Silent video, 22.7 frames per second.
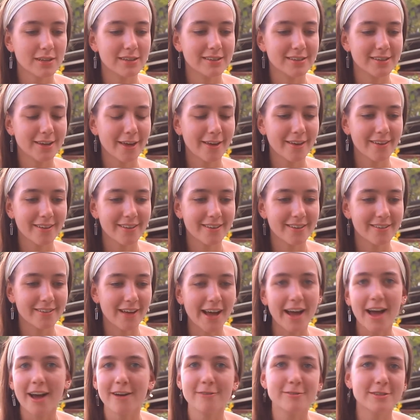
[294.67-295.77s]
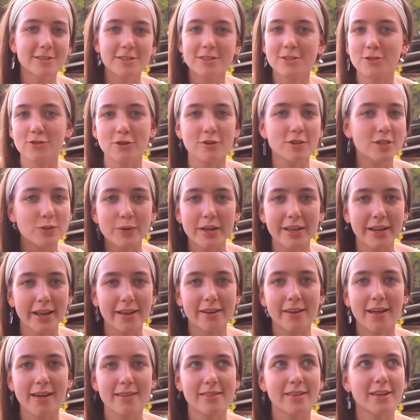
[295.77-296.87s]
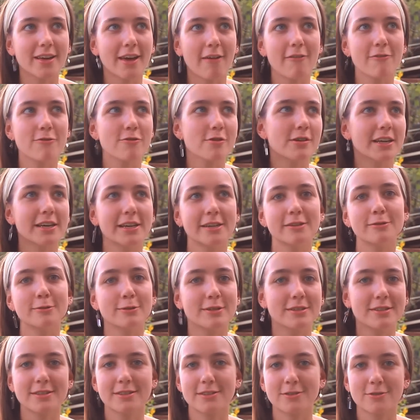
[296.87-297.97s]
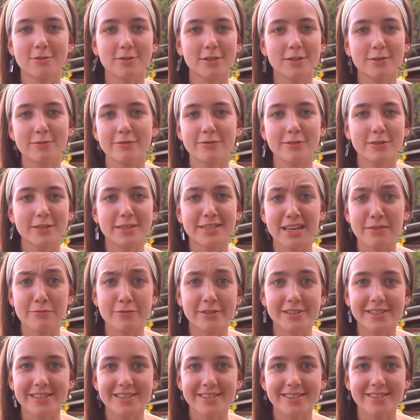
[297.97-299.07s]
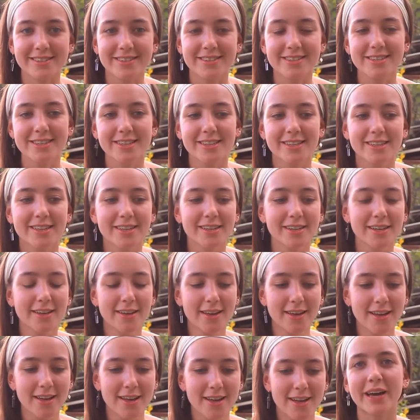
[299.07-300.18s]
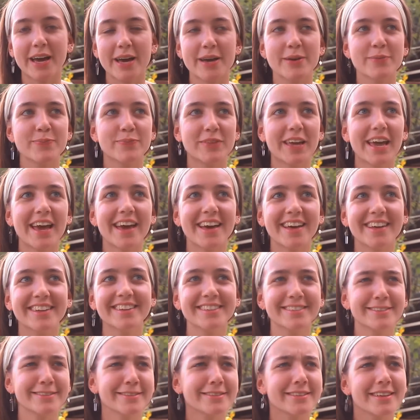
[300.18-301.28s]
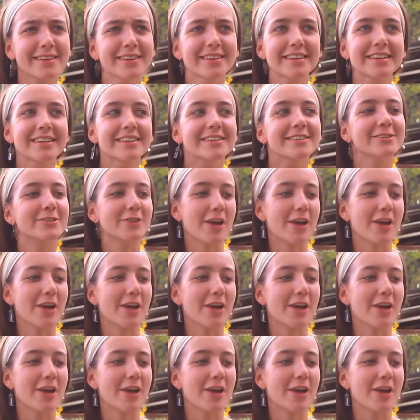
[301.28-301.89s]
yeah, I was just drawn to it, and I think everyone here was drawn to it for the same reasons. Yeah. the dry